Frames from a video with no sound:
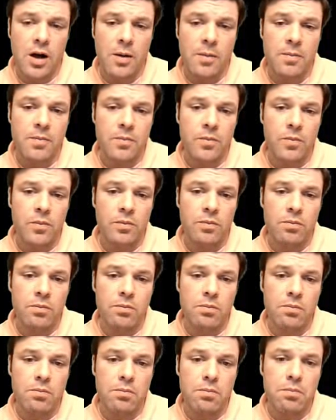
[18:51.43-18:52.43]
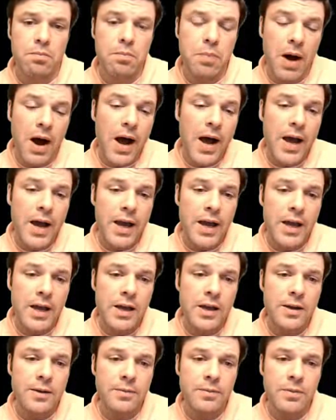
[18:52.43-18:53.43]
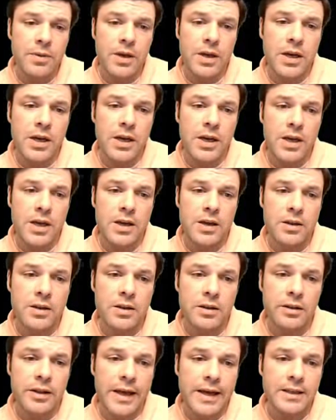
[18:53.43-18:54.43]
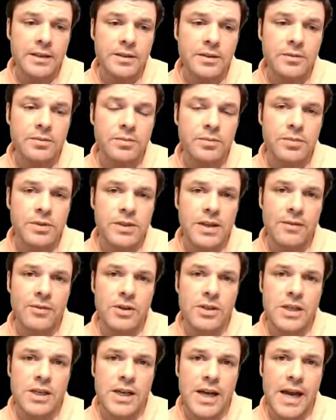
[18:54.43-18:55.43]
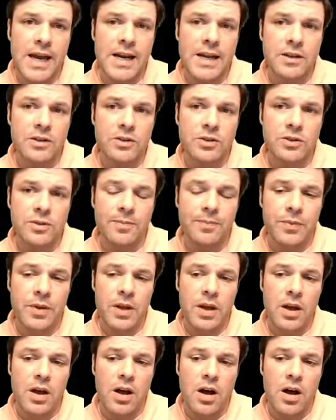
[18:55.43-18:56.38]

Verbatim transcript: Um, by the late 1780s,